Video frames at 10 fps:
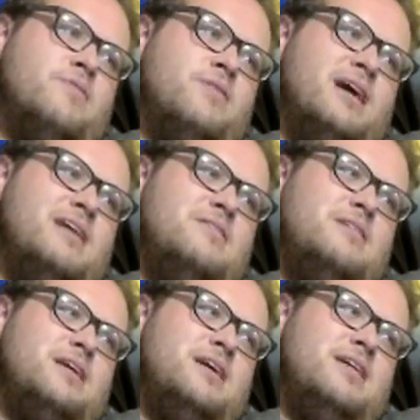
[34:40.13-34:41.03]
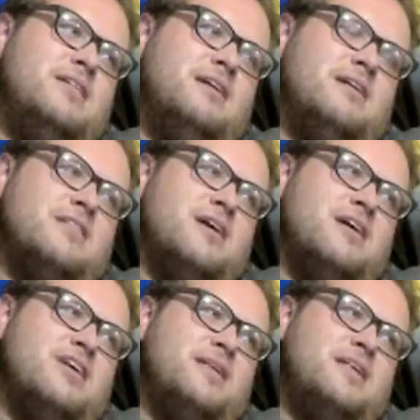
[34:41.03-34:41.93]
They're not dead. Like, it's not
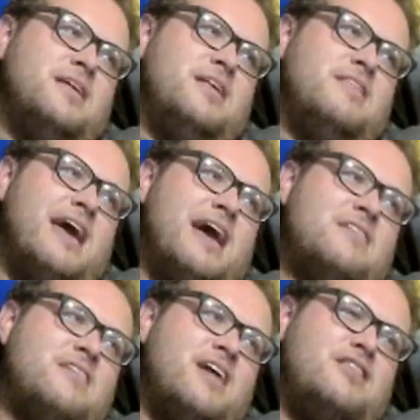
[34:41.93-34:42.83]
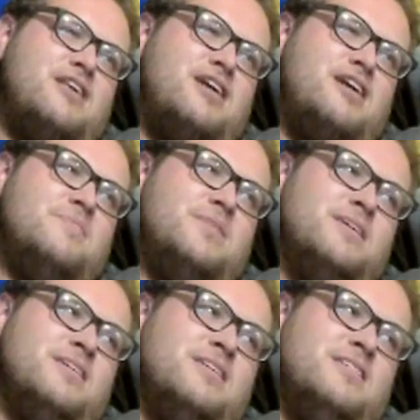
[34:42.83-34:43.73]
going to be the exact same team.
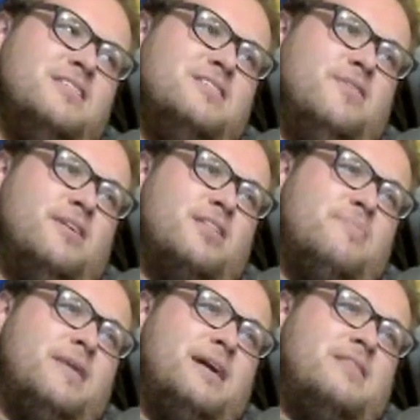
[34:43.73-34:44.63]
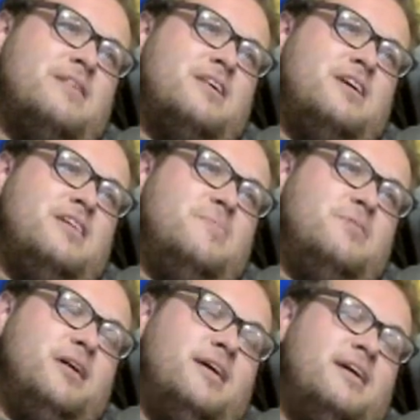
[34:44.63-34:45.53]
Don't expect the team to
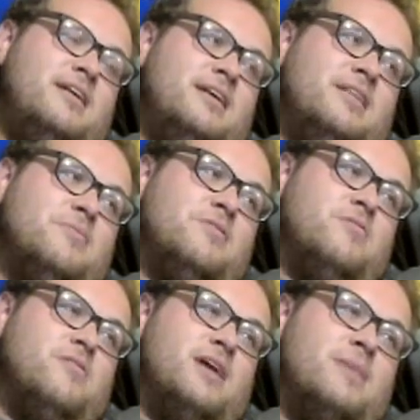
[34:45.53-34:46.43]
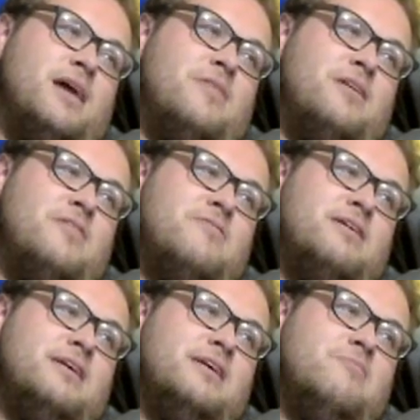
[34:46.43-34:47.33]
play like the program. I think you're going
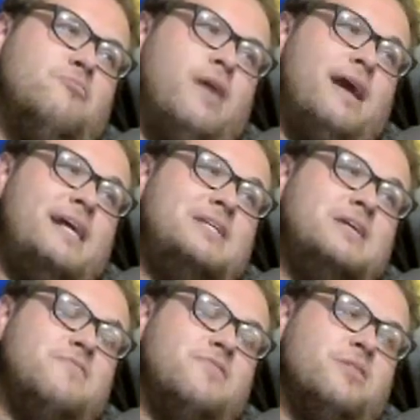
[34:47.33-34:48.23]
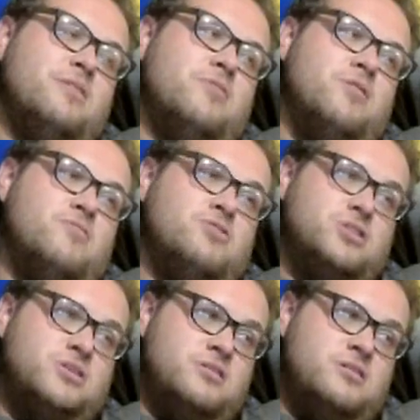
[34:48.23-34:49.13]
to get a way different
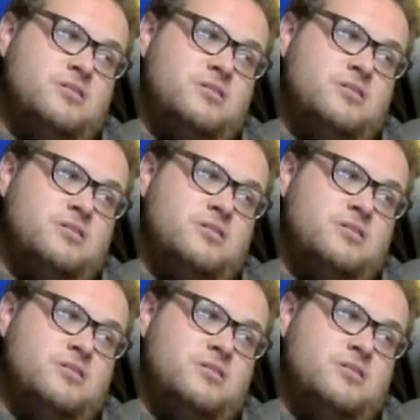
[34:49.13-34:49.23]
approach.